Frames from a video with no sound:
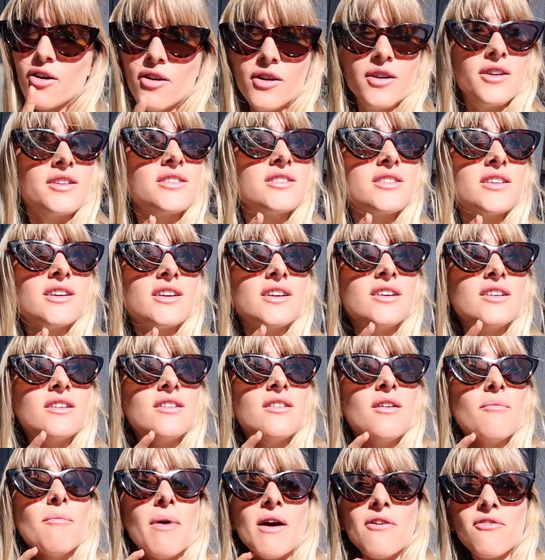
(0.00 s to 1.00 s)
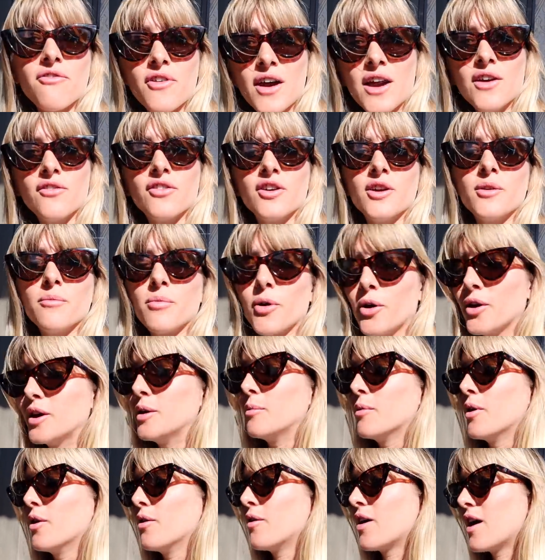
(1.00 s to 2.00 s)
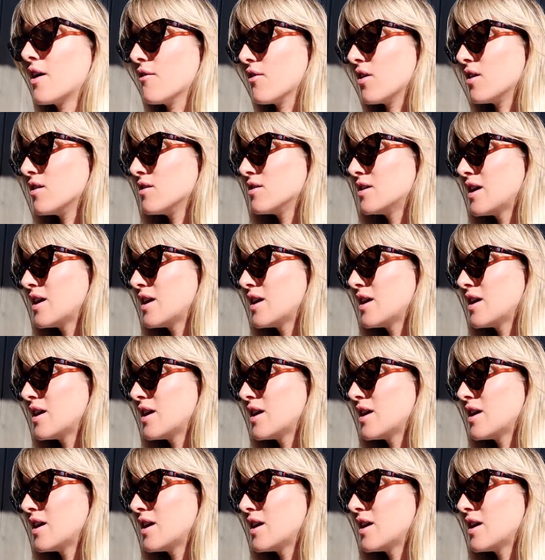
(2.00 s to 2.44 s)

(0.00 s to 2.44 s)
Honestly, my favorite poke bowl ever.